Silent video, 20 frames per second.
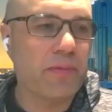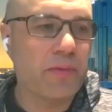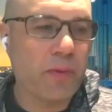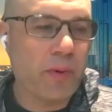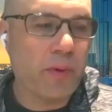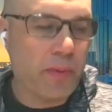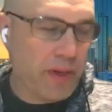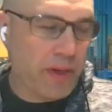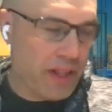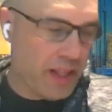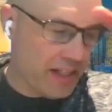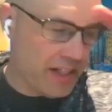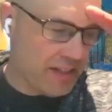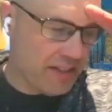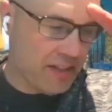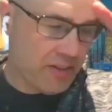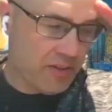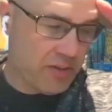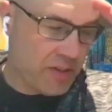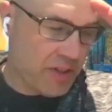We
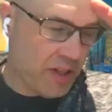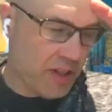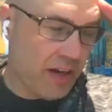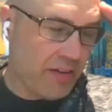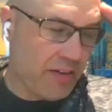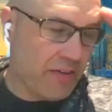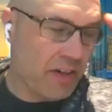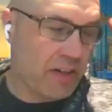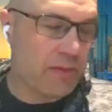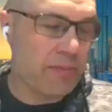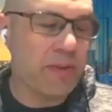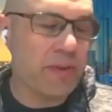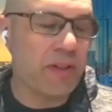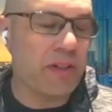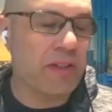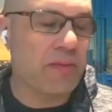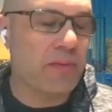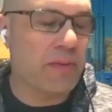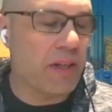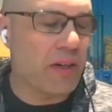realized that there was a lot of
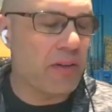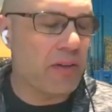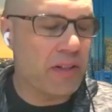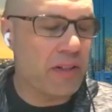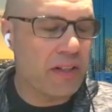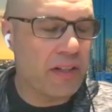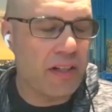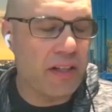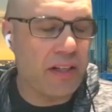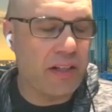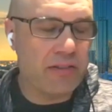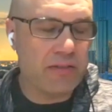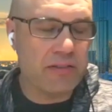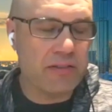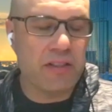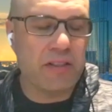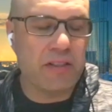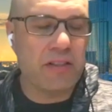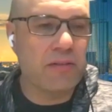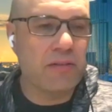entrepreneurs without an
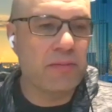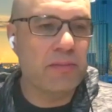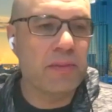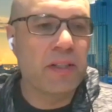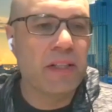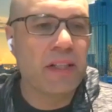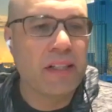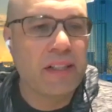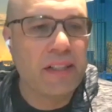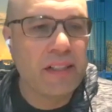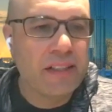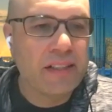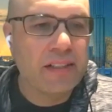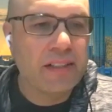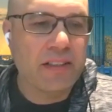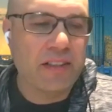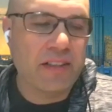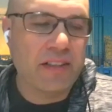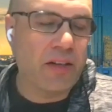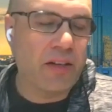ecosystem.
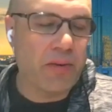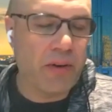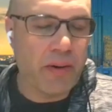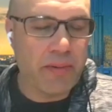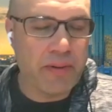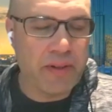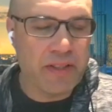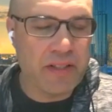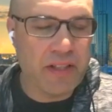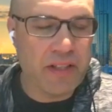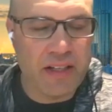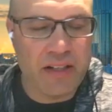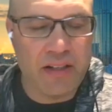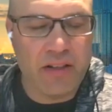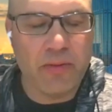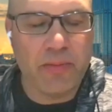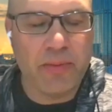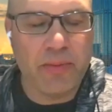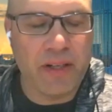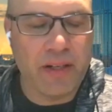That's kind of why we decided
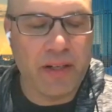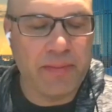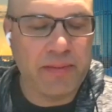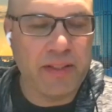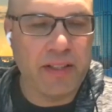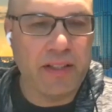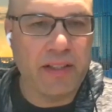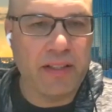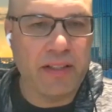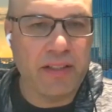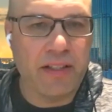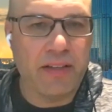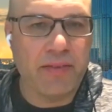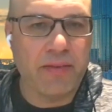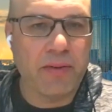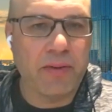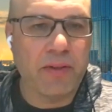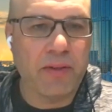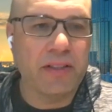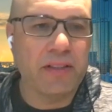to open it up to
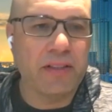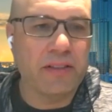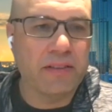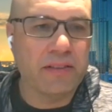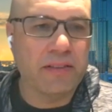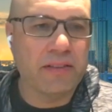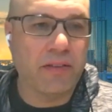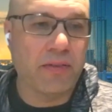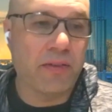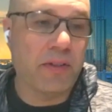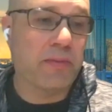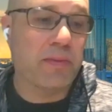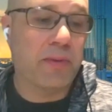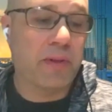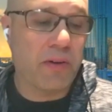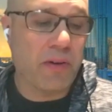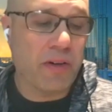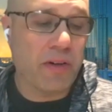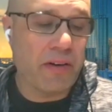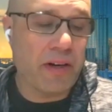everyone, and so far it's
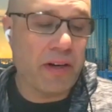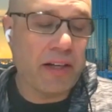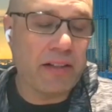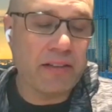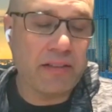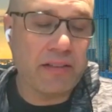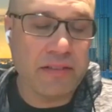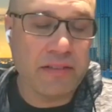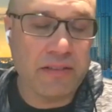been going great.